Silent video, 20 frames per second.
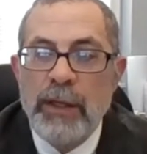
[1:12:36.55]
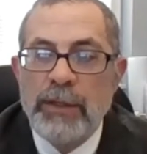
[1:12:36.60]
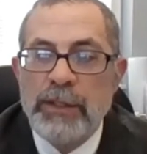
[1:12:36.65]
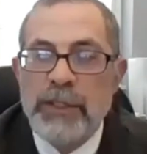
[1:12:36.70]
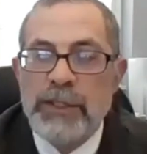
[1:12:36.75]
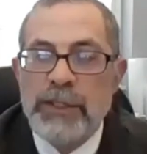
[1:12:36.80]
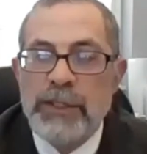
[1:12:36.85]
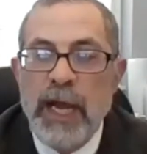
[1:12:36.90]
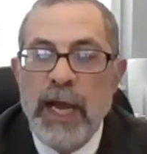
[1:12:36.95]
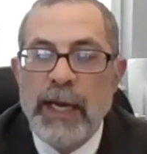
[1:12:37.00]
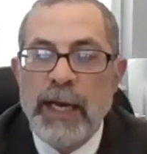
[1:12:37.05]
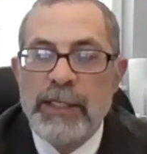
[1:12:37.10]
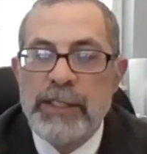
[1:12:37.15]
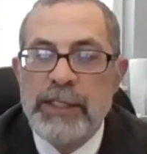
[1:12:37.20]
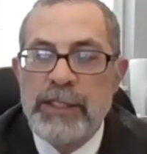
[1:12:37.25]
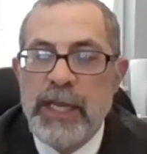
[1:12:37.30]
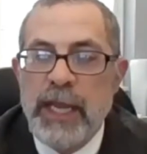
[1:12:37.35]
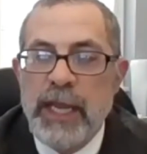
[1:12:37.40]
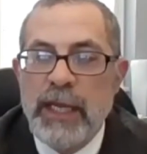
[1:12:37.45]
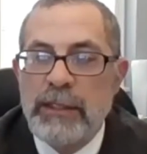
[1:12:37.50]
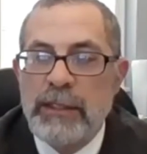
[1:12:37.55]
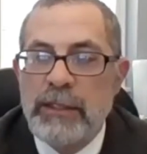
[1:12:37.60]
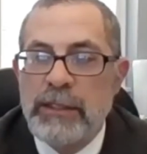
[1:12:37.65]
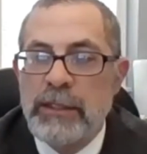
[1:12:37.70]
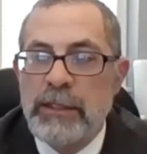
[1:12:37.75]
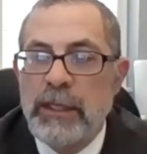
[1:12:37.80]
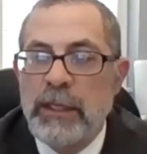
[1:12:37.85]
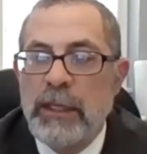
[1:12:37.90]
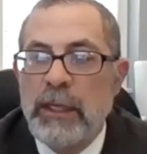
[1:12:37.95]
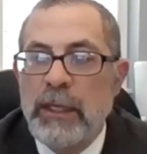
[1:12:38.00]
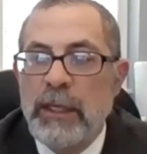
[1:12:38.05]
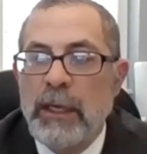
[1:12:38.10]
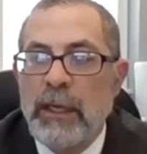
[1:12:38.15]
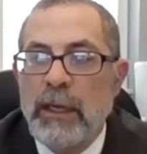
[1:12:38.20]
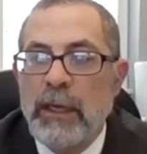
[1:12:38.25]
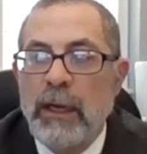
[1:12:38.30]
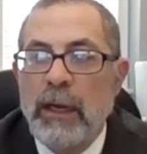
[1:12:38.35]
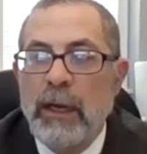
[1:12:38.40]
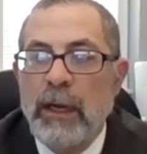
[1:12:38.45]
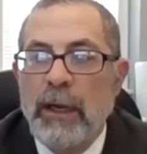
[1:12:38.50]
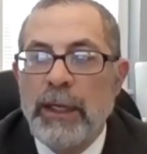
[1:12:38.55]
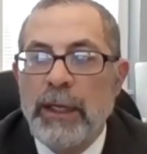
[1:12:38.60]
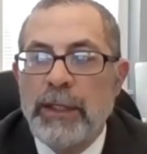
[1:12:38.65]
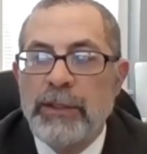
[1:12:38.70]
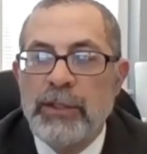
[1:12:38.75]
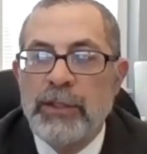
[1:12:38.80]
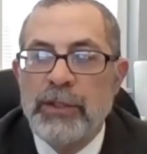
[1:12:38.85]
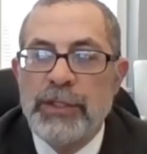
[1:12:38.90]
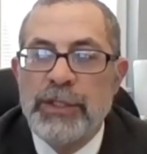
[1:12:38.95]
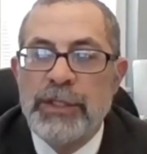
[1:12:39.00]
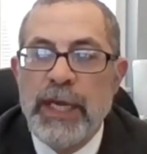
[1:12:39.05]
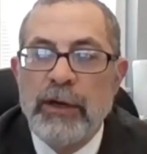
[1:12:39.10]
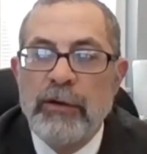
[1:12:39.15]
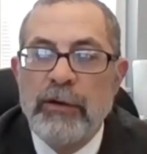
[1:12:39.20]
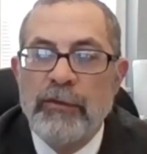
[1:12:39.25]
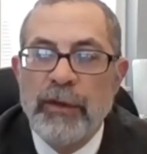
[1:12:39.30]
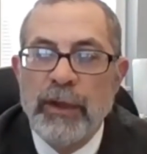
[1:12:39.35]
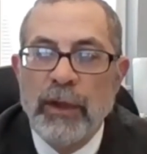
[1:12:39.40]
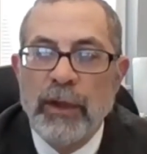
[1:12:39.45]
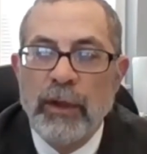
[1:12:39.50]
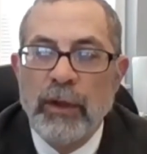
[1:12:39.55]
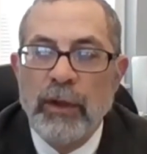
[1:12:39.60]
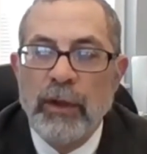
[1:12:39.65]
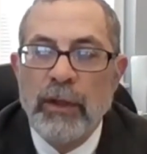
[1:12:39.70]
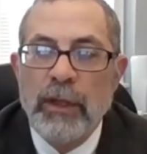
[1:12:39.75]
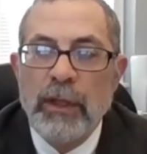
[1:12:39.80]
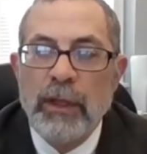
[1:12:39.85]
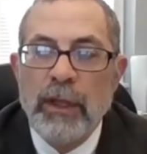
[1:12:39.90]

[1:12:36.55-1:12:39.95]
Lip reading: It does not extend into Centerville